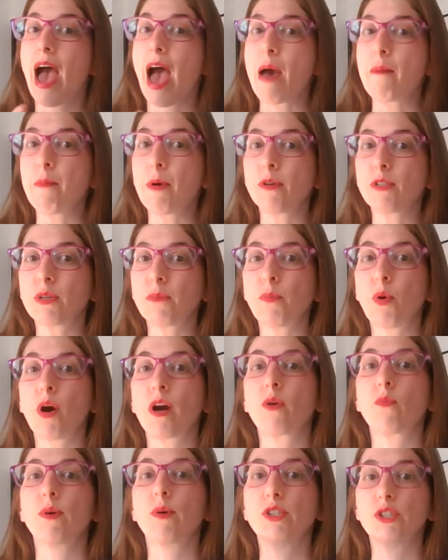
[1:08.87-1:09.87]
and most
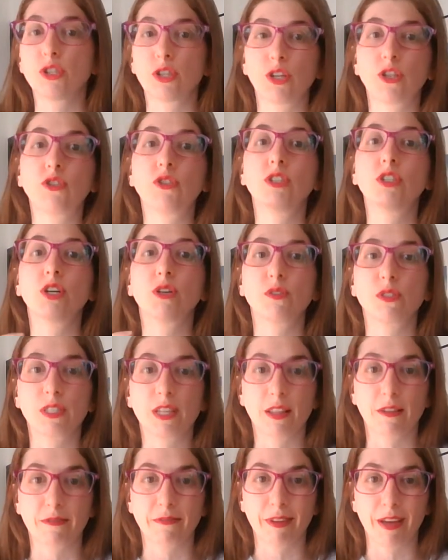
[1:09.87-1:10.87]
important, when children don't
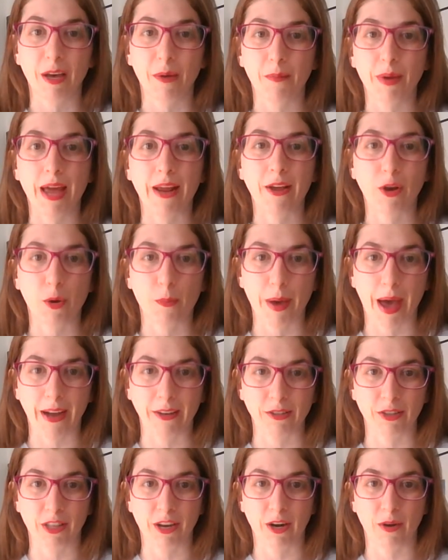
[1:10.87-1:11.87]
see the film and go
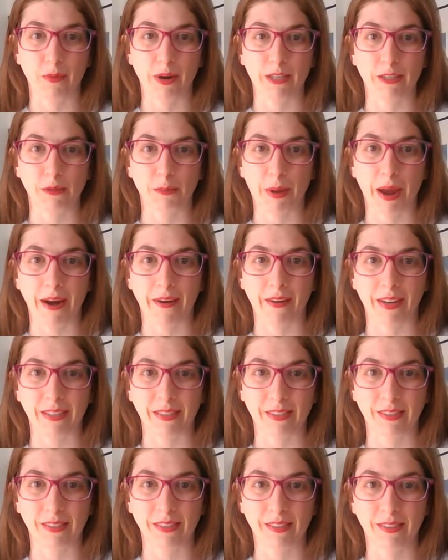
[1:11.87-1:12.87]
back to their erased
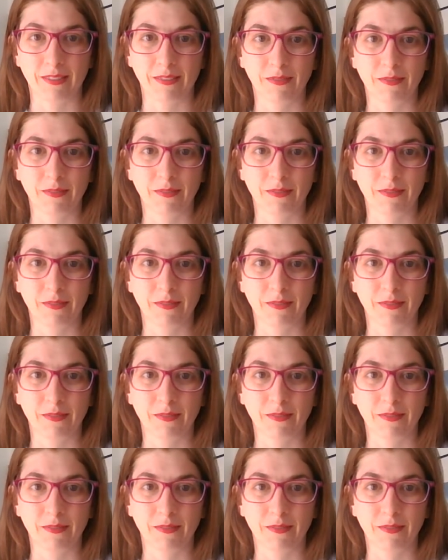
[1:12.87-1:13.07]
parents.